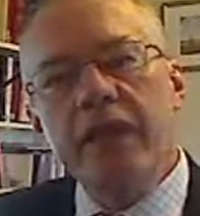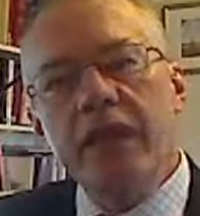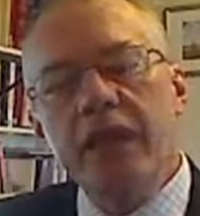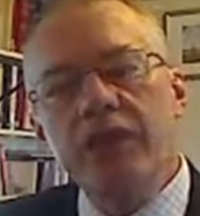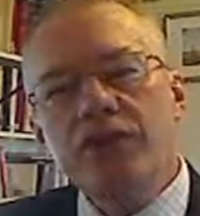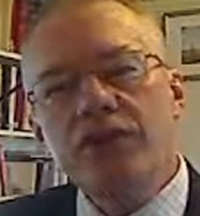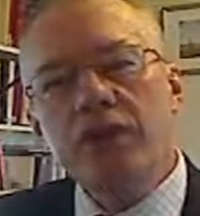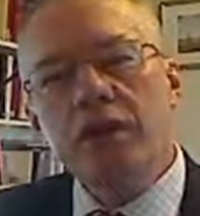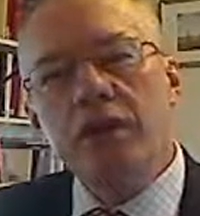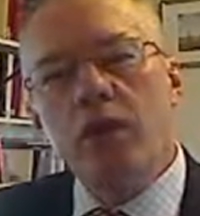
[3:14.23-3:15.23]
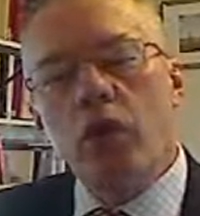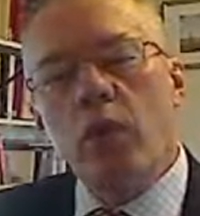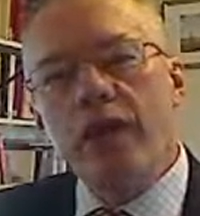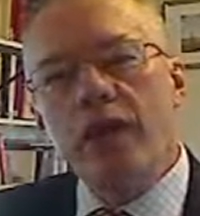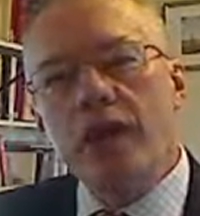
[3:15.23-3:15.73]
is that
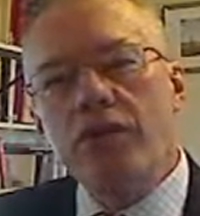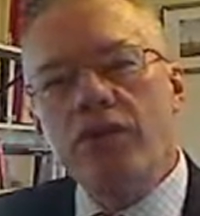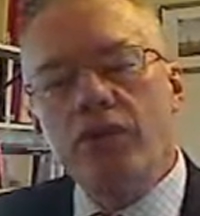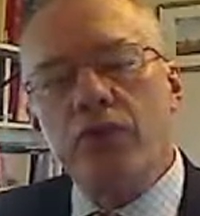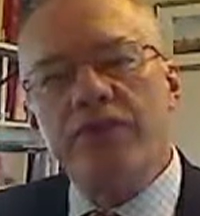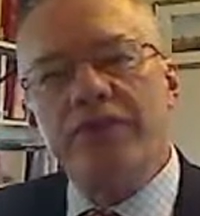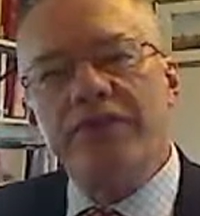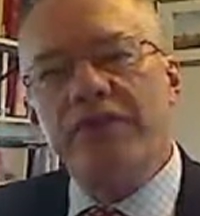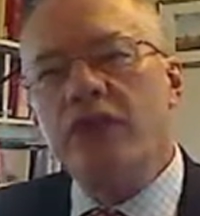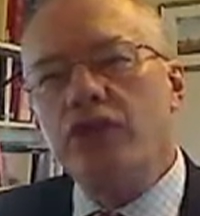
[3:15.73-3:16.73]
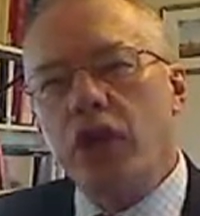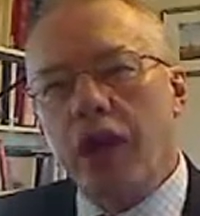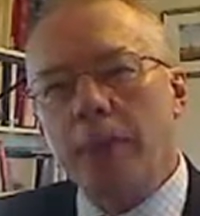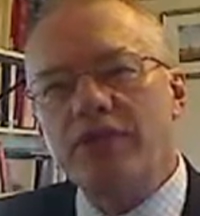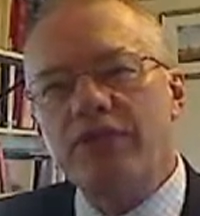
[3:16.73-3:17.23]
we go through the different
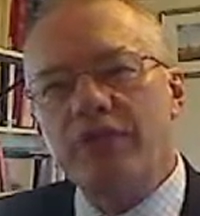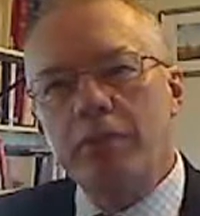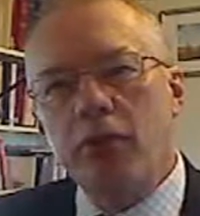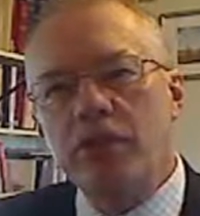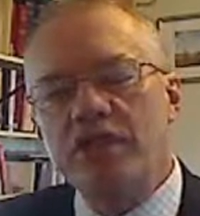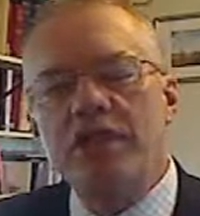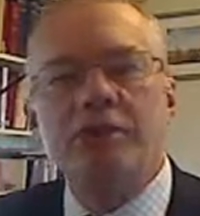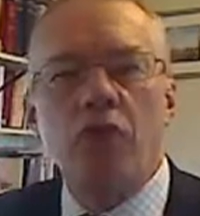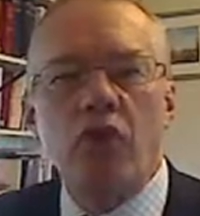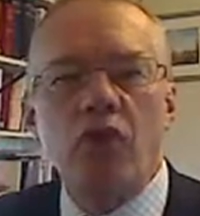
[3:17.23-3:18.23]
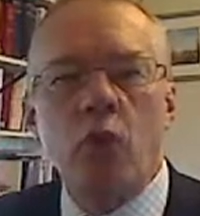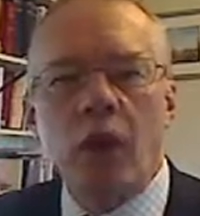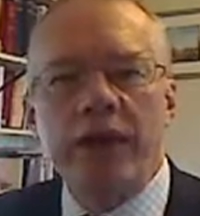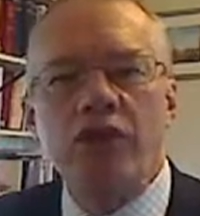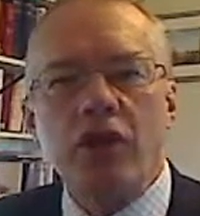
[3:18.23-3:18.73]
types of reports. There's more than
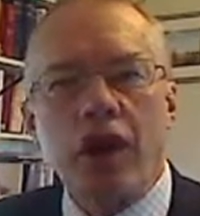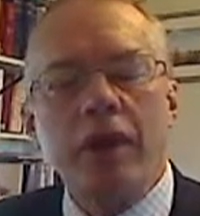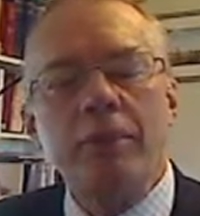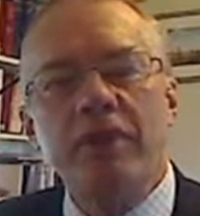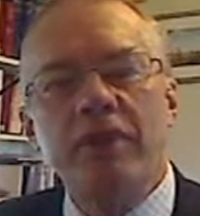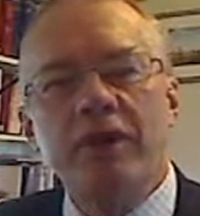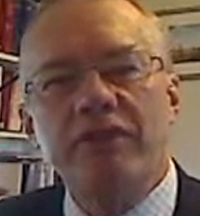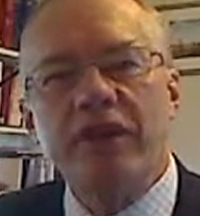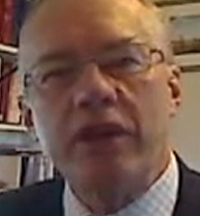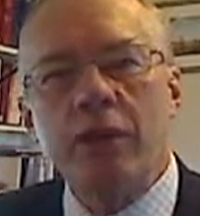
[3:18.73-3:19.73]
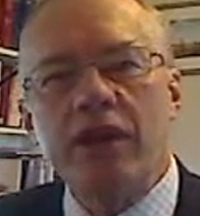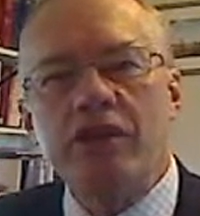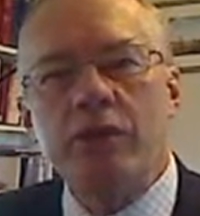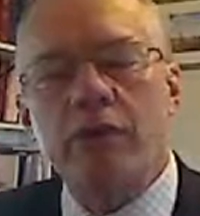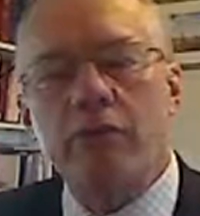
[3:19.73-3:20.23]
one type of
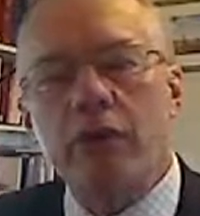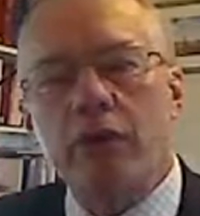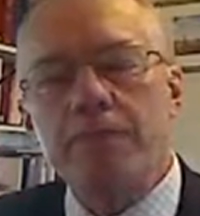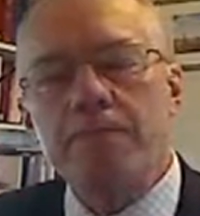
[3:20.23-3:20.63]
valuation report.